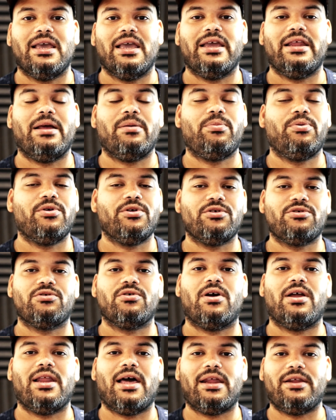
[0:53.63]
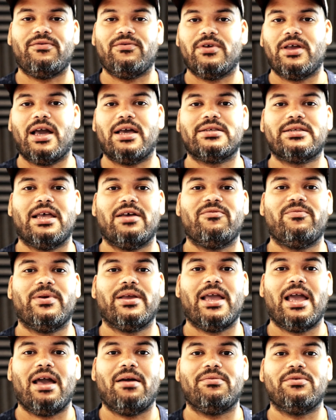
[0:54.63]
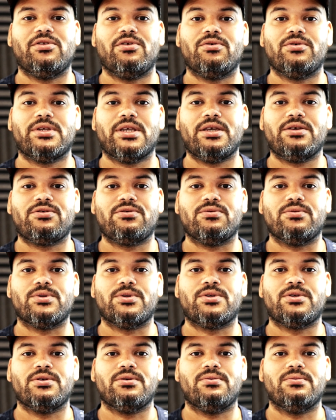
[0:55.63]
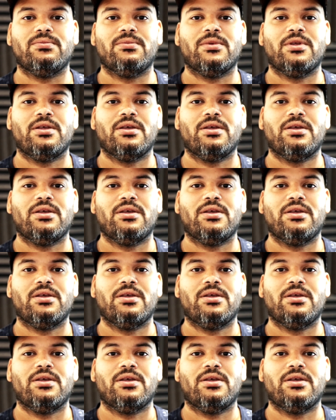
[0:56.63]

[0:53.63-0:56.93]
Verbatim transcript: And I'm pretty sure a lot of you guys have been having those issues too.